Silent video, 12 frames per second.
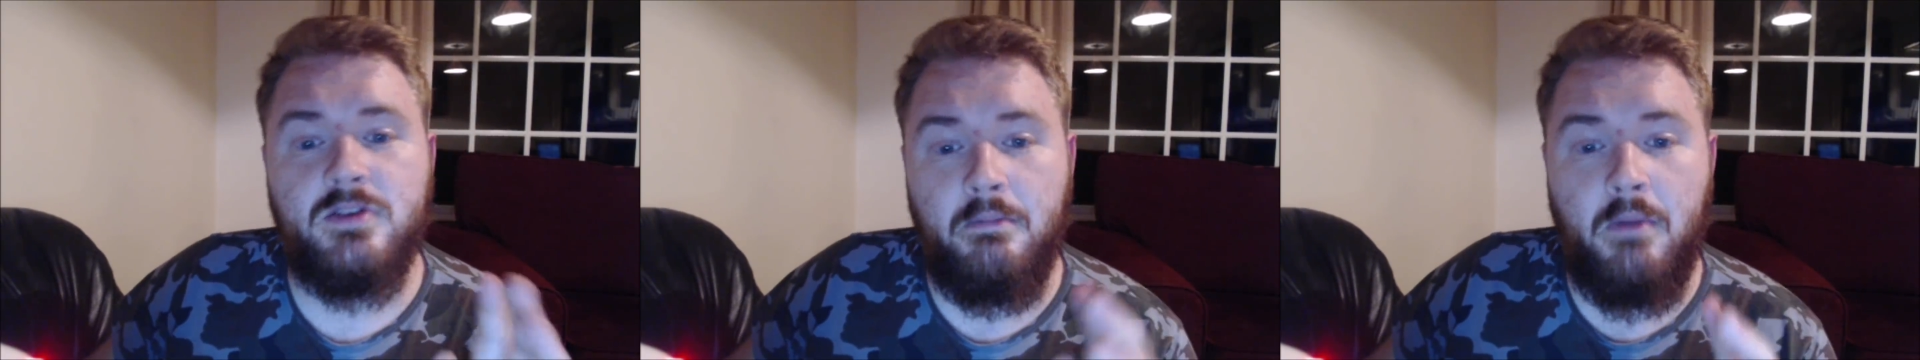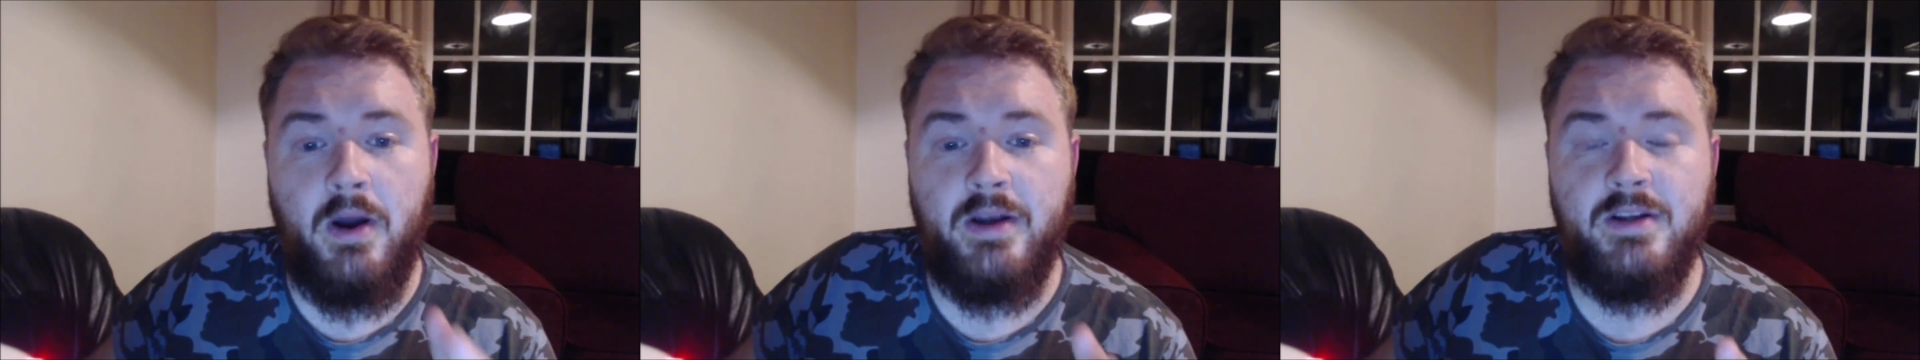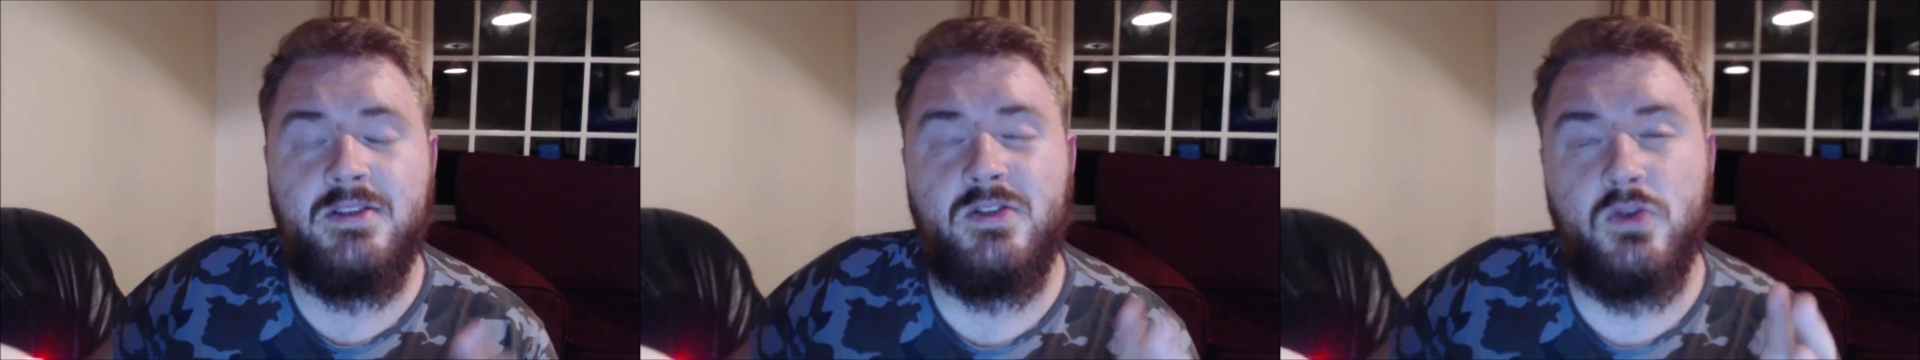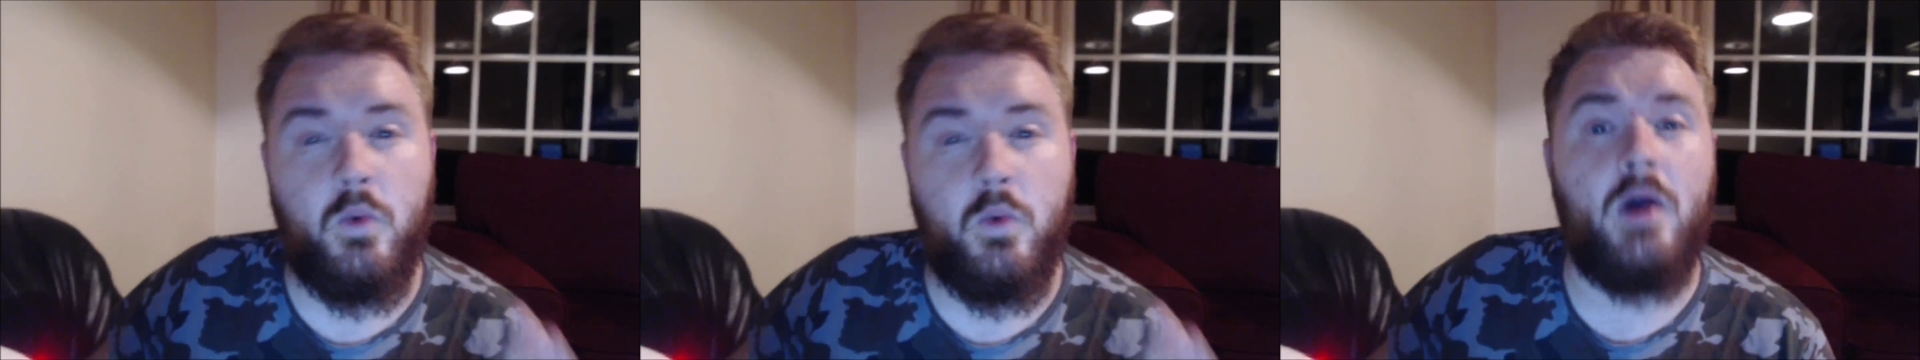to
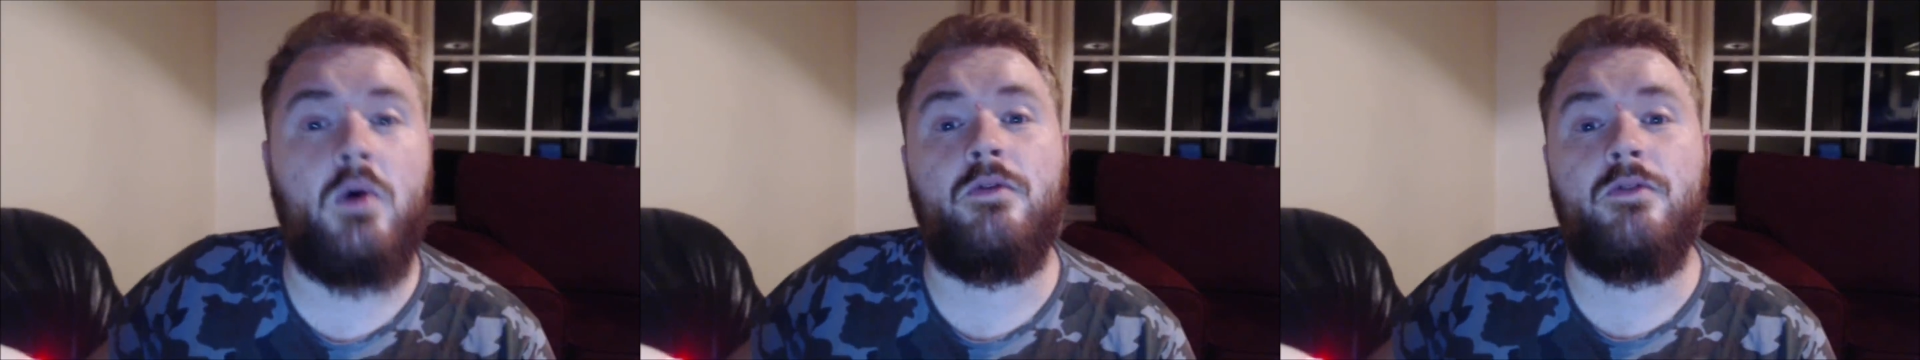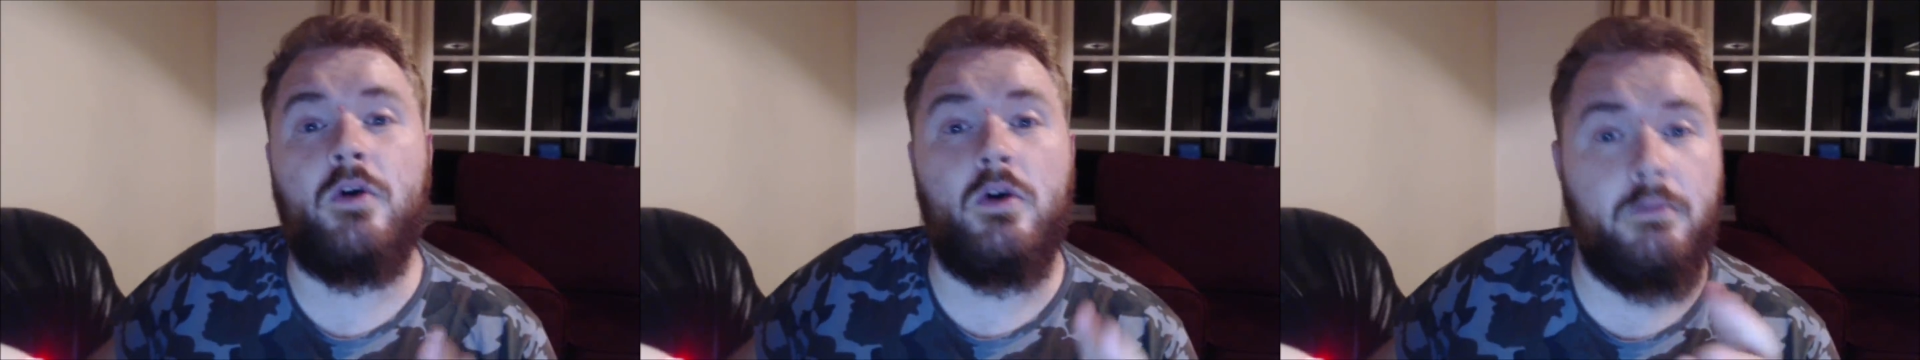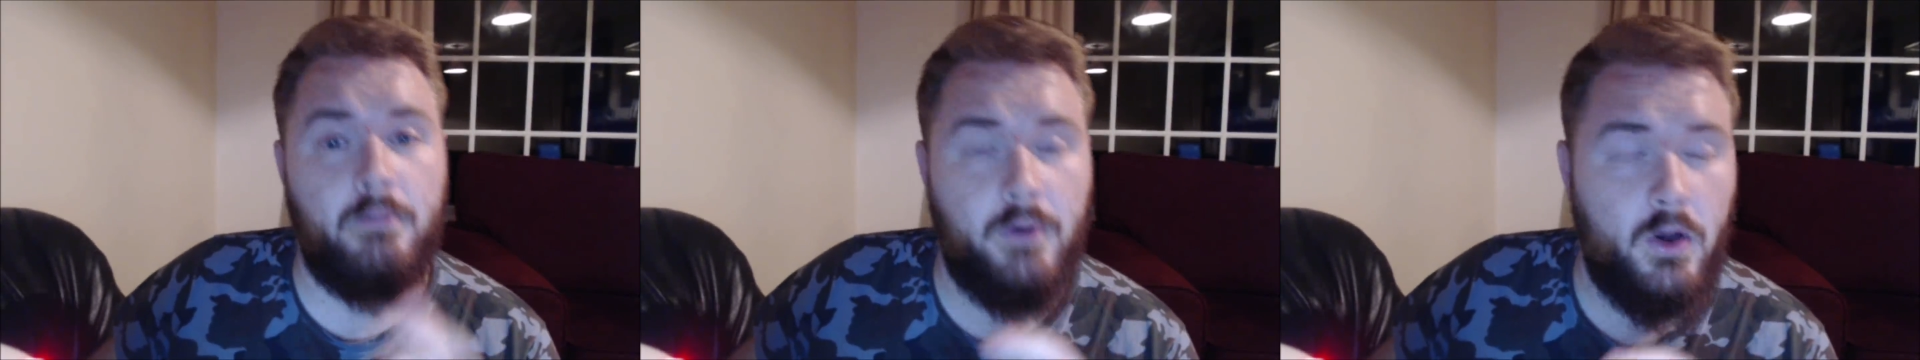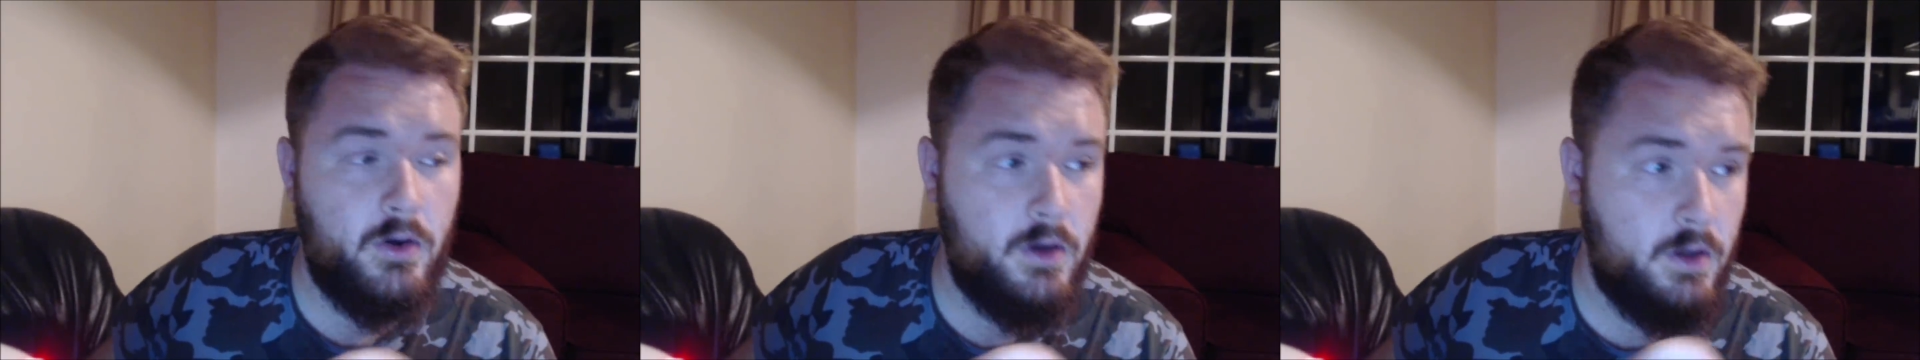-12 on
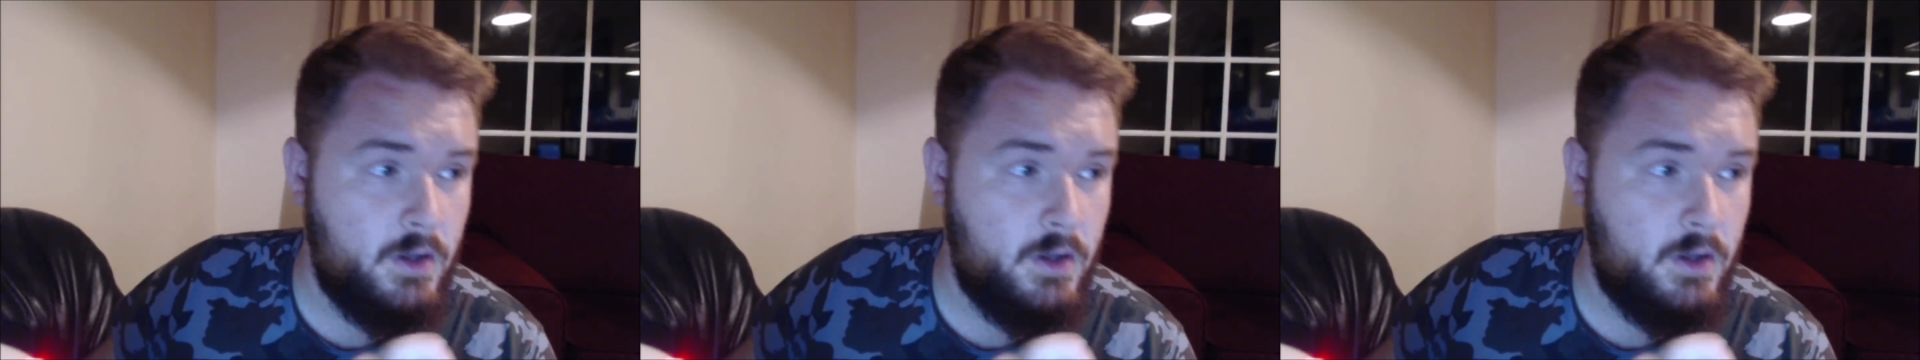block.